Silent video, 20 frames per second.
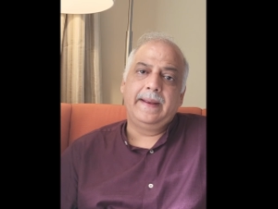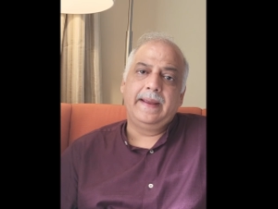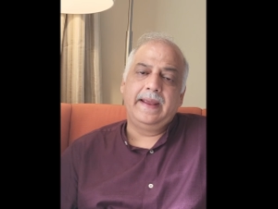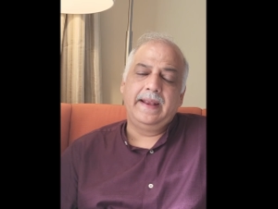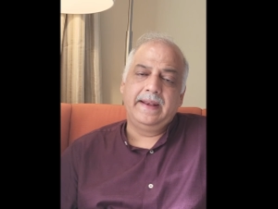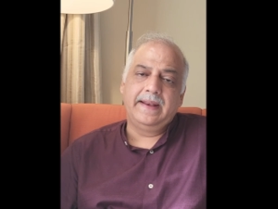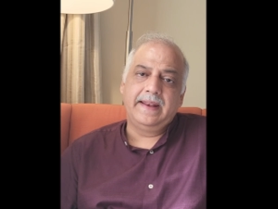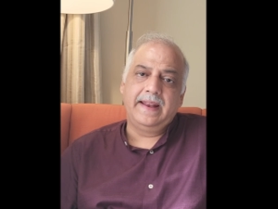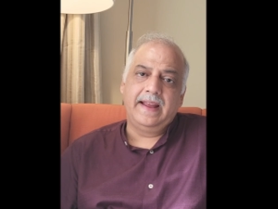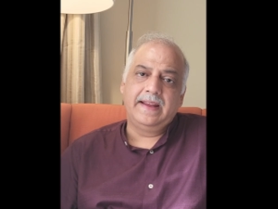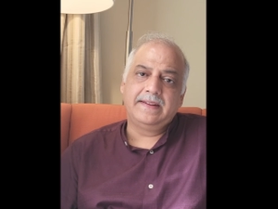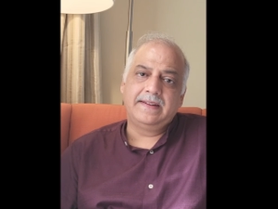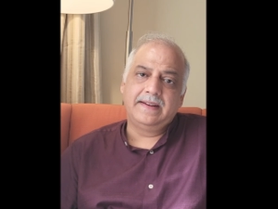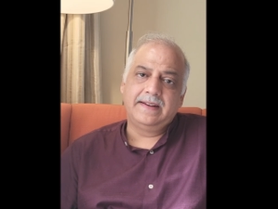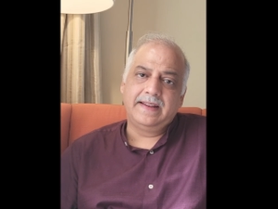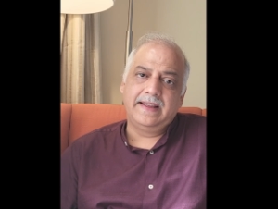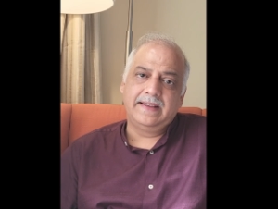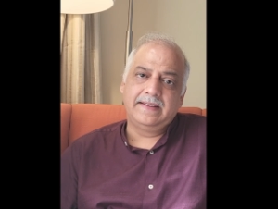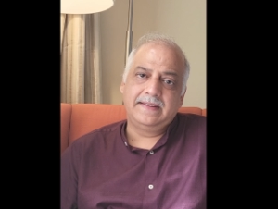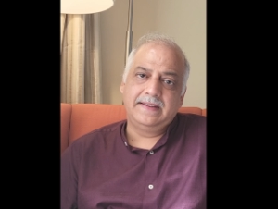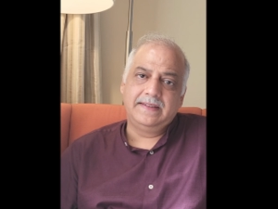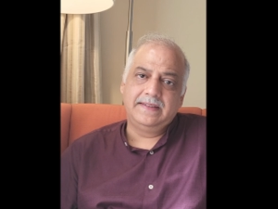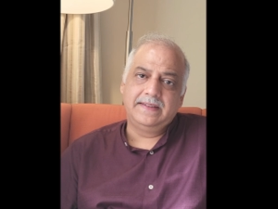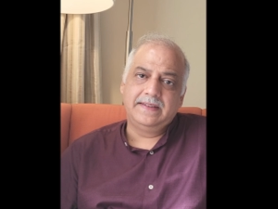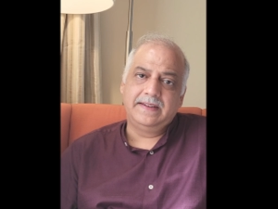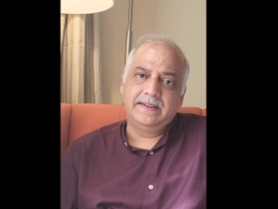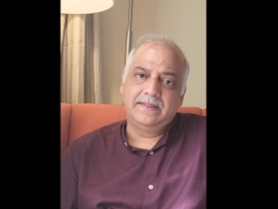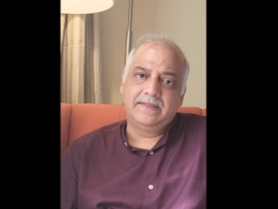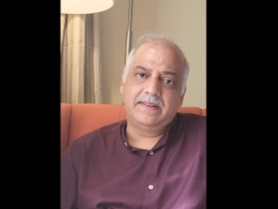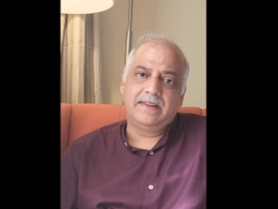international
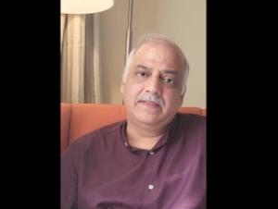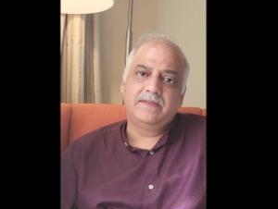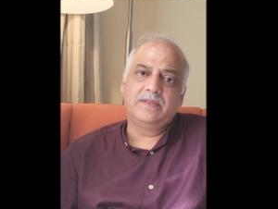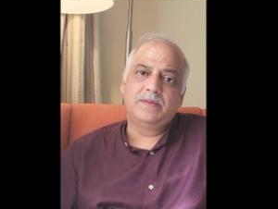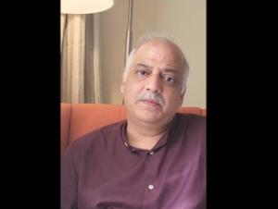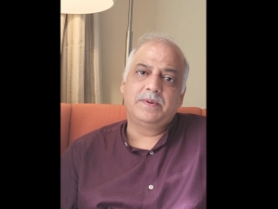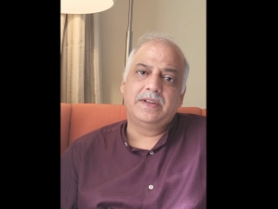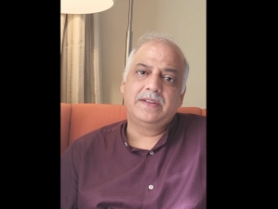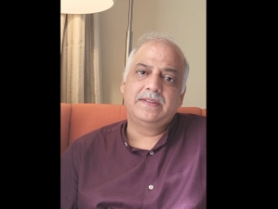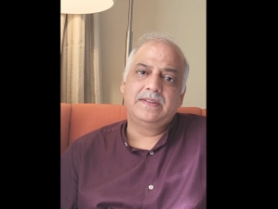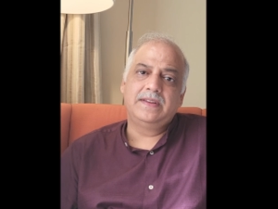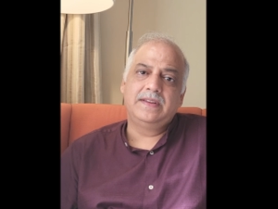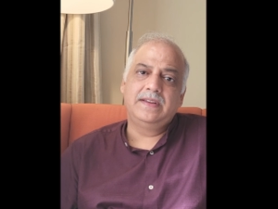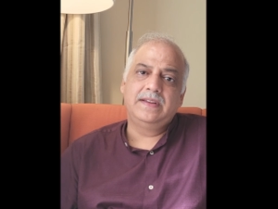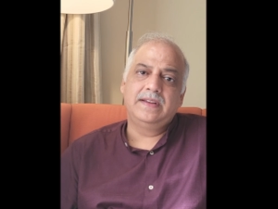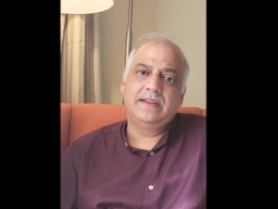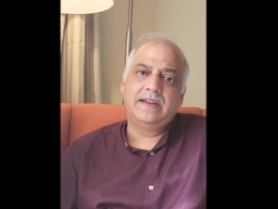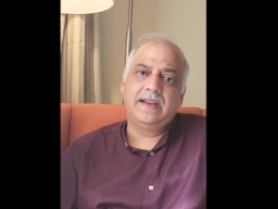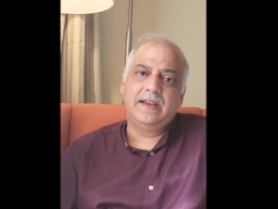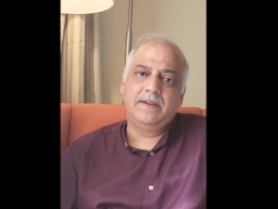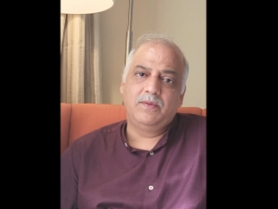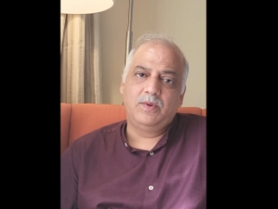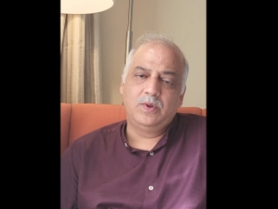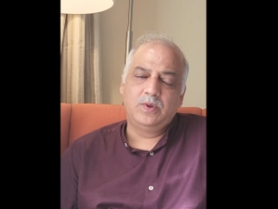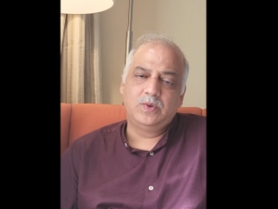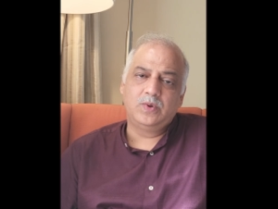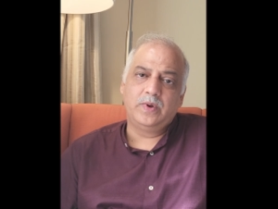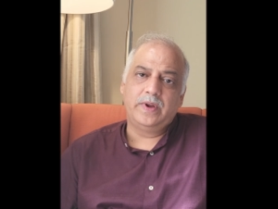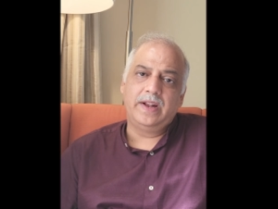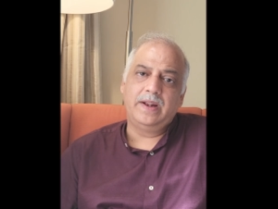taxation and transfer pricing. I have
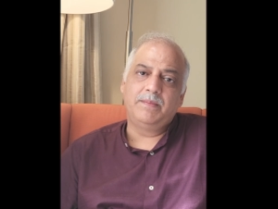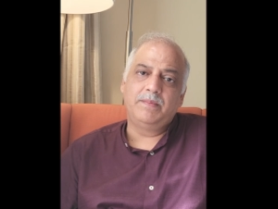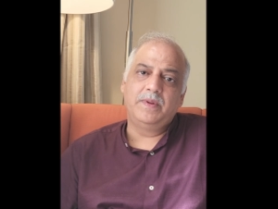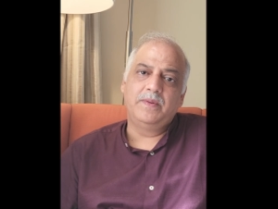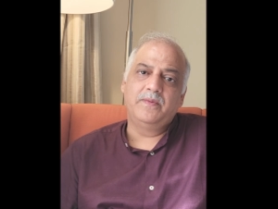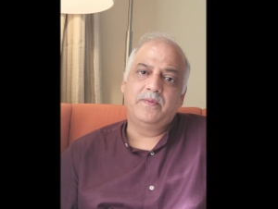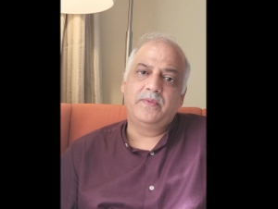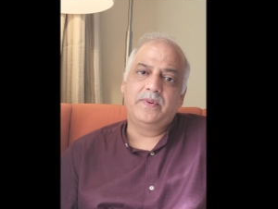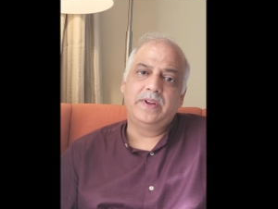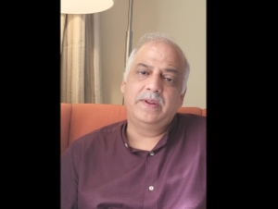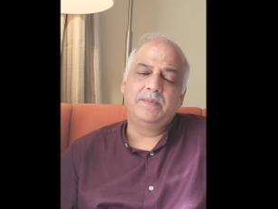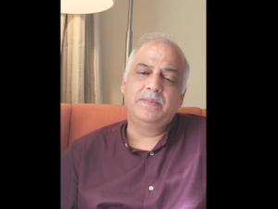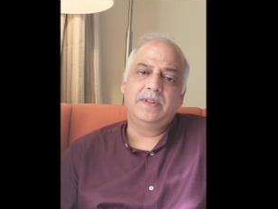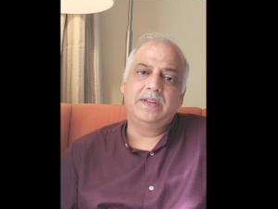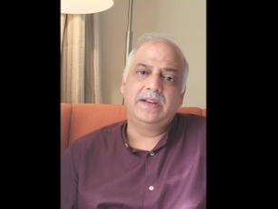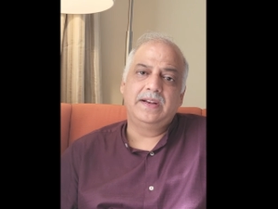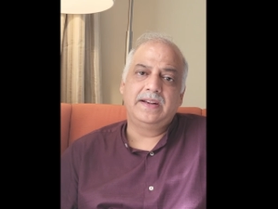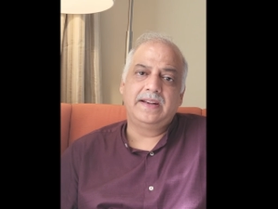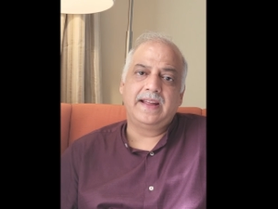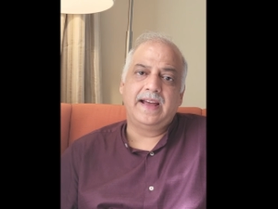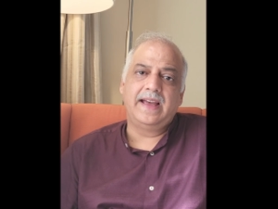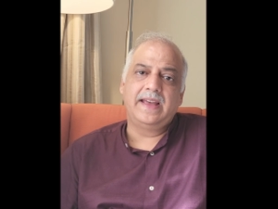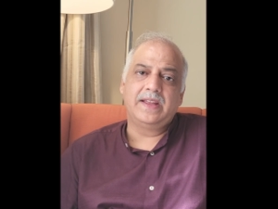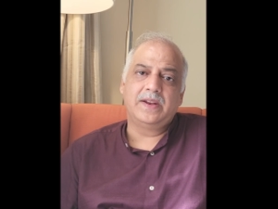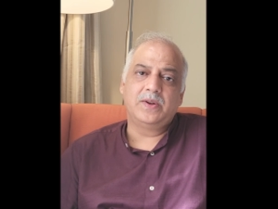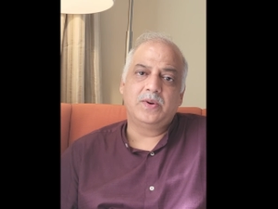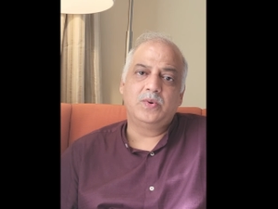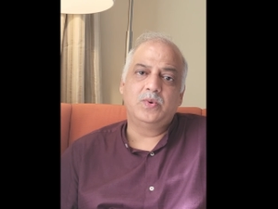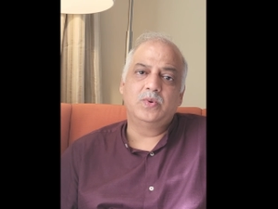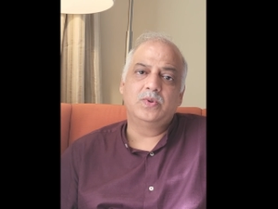also helped them frame the entire
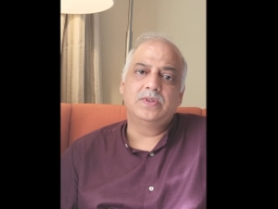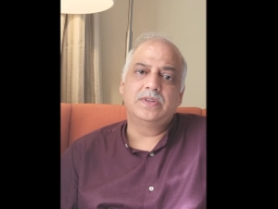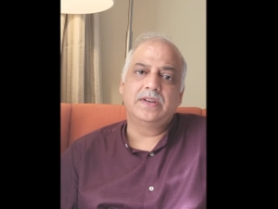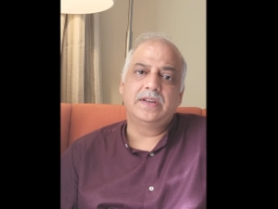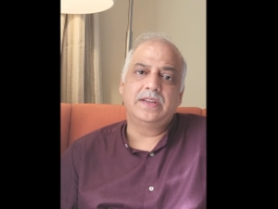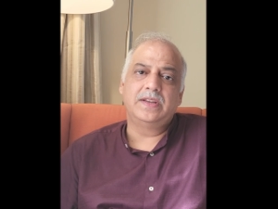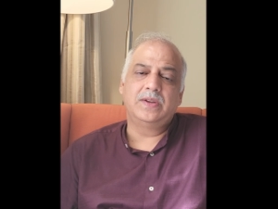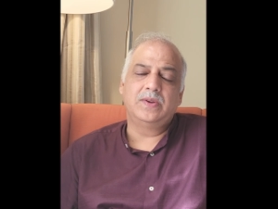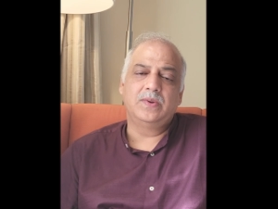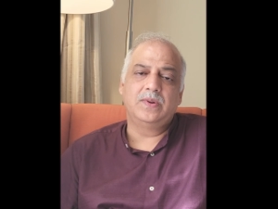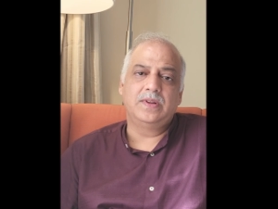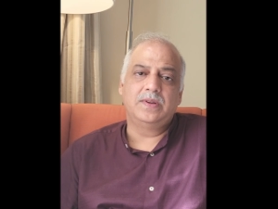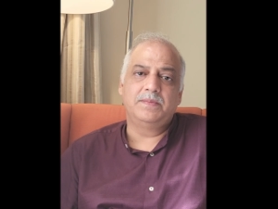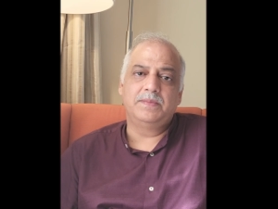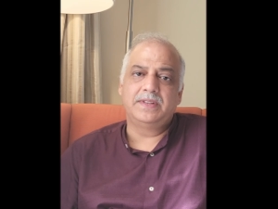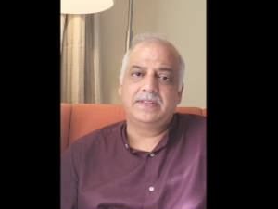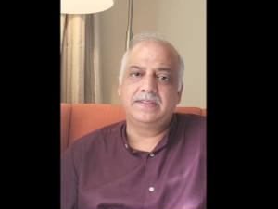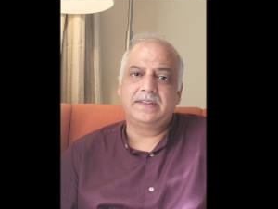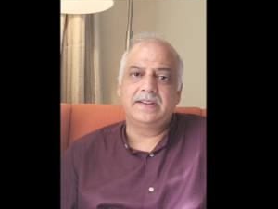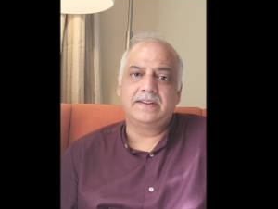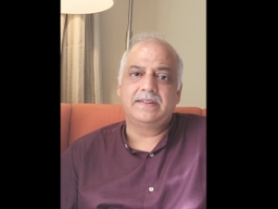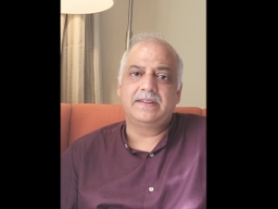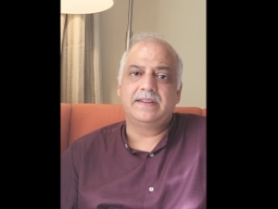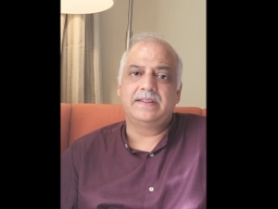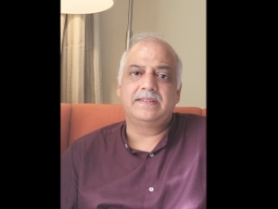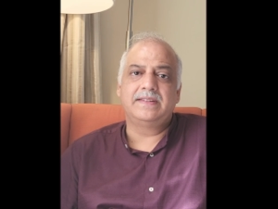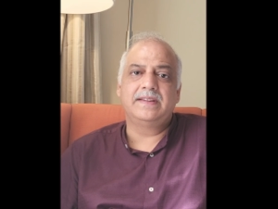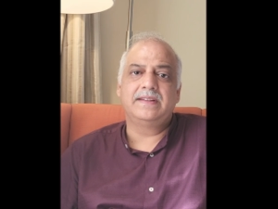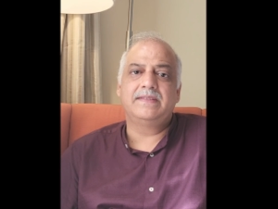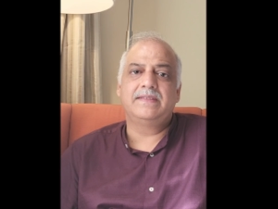course curriculum, et cetera,
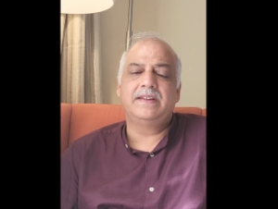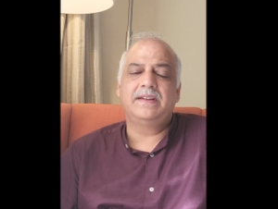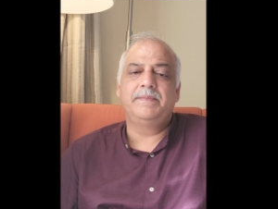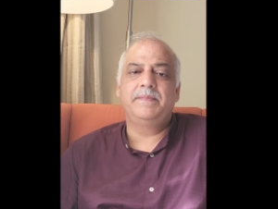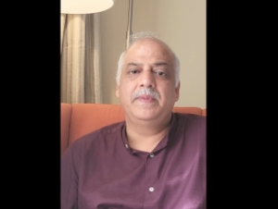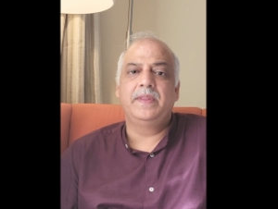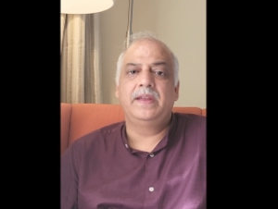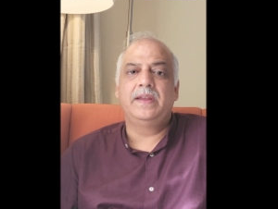et cetera.